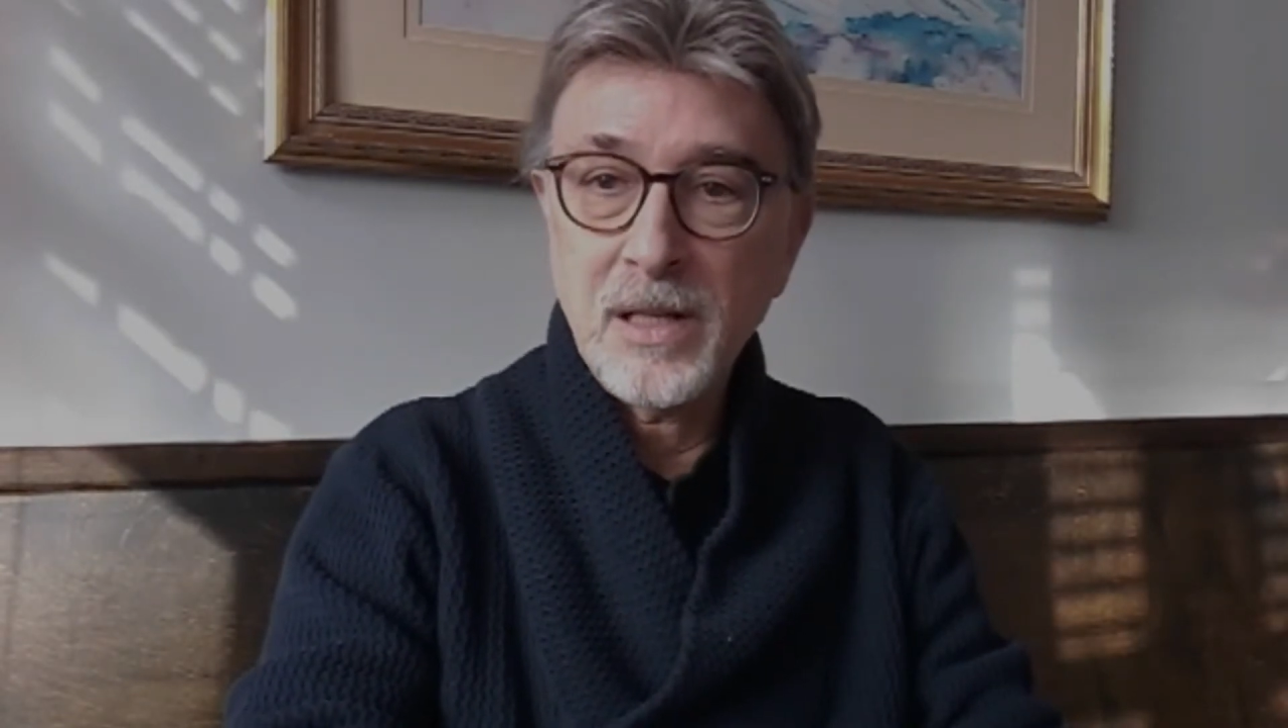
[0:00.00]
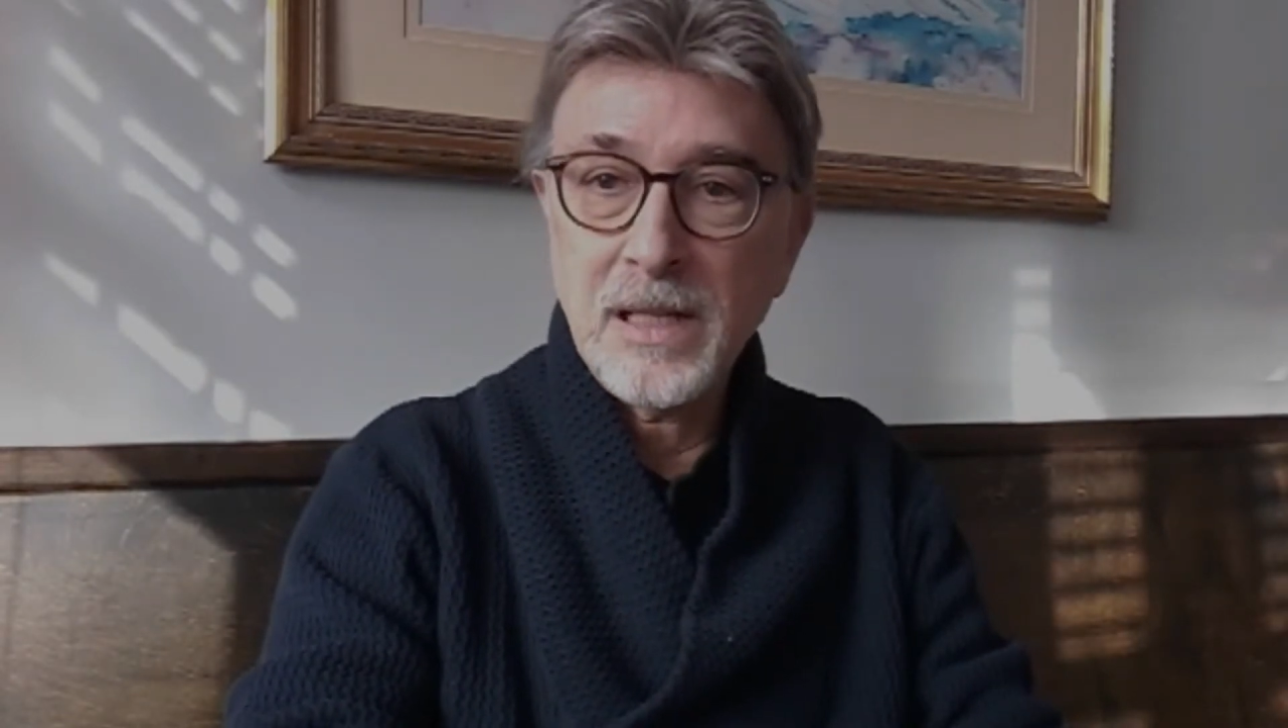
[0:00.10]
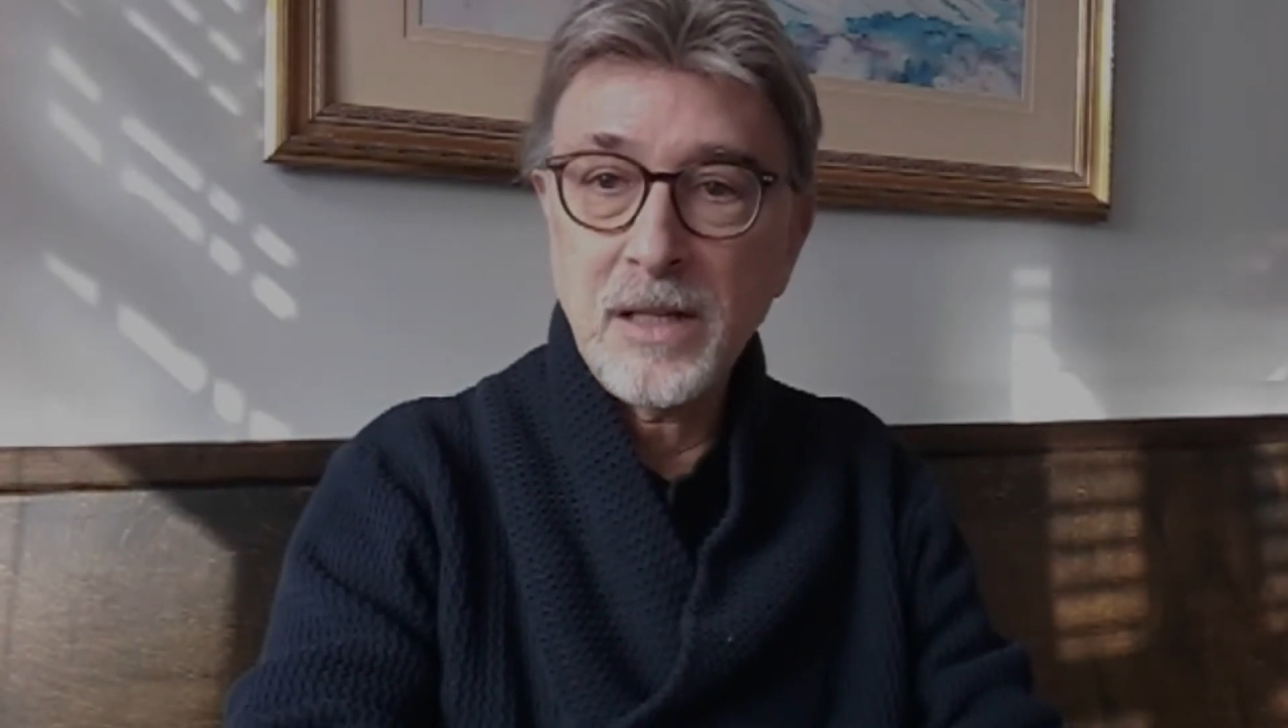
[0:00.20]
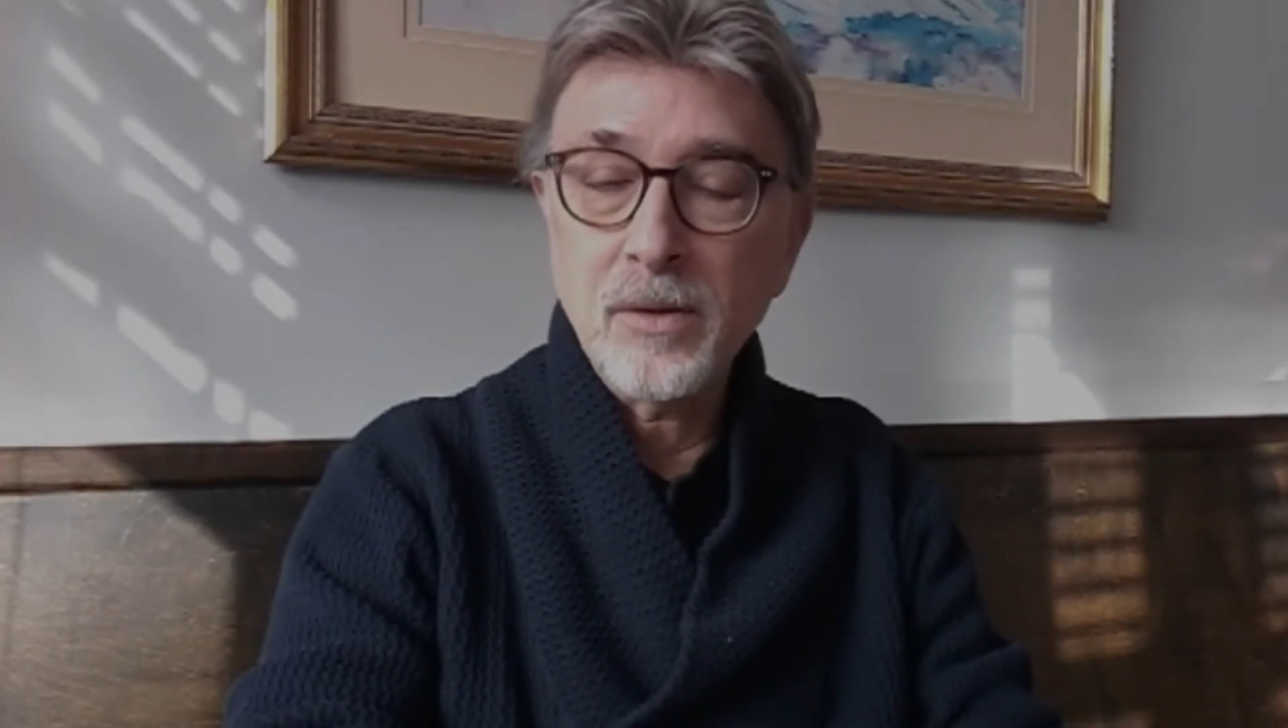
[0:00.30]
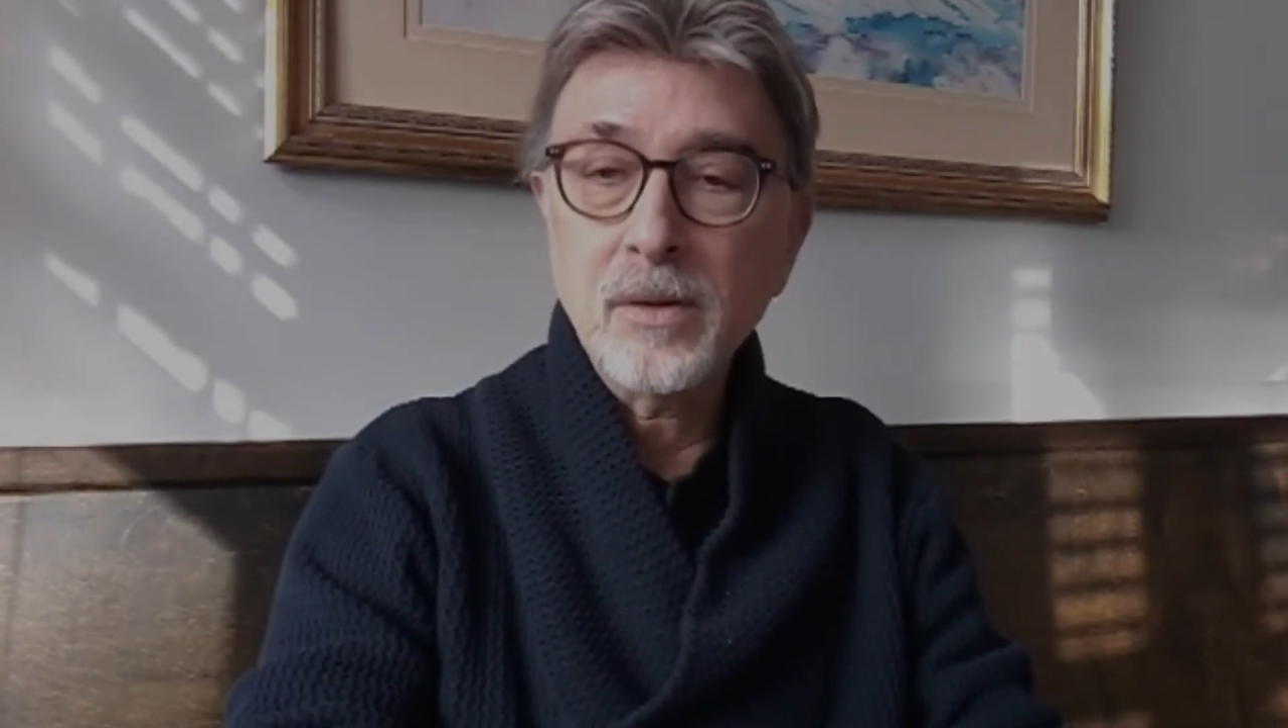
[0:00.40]

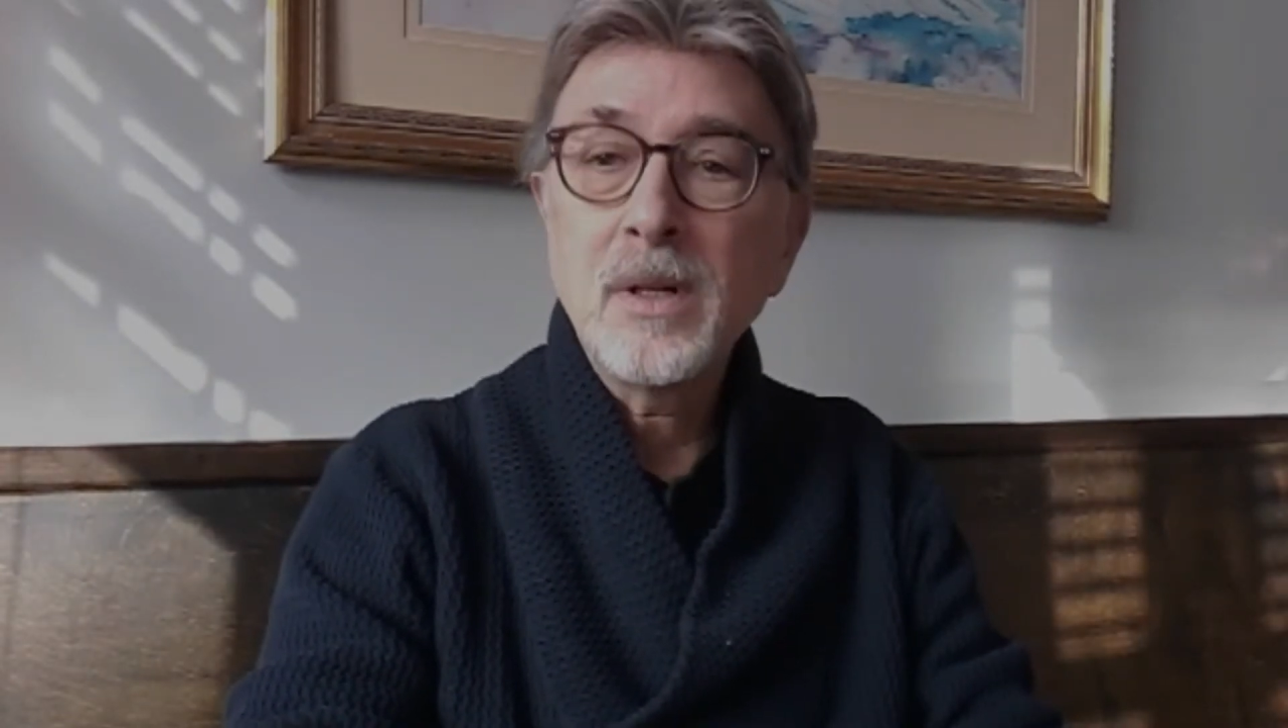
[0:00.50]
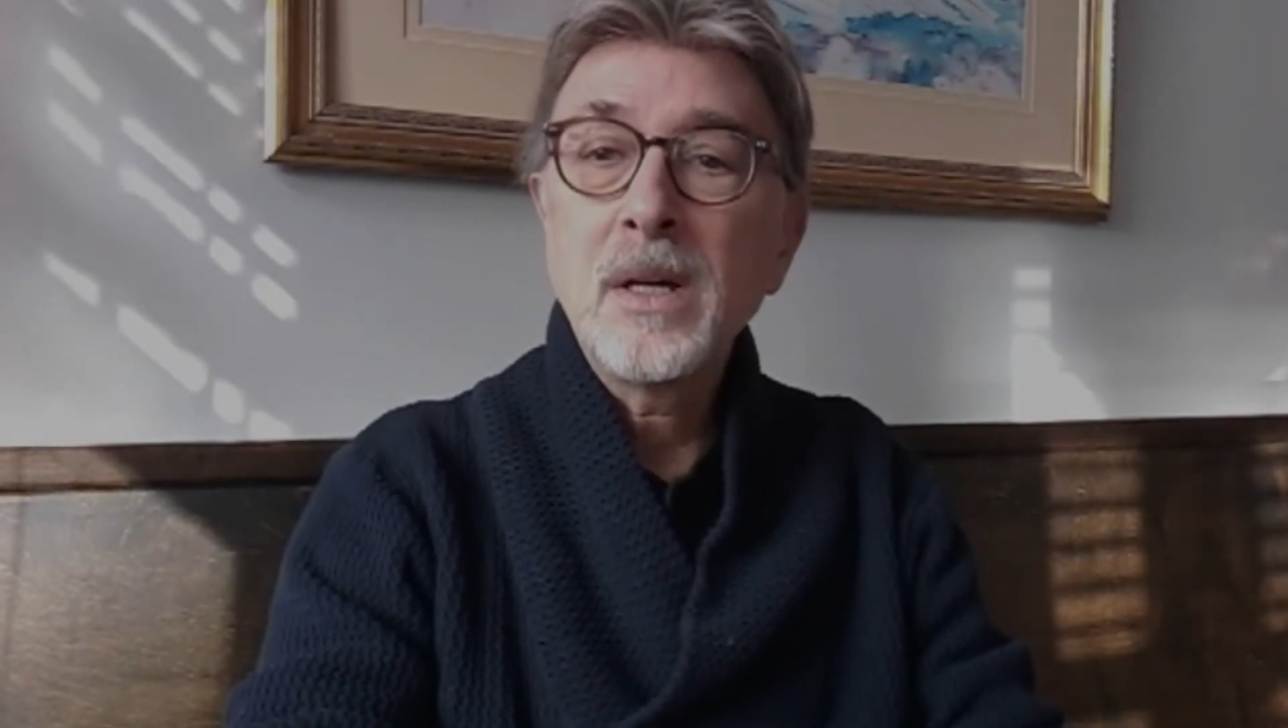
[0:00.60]
leader.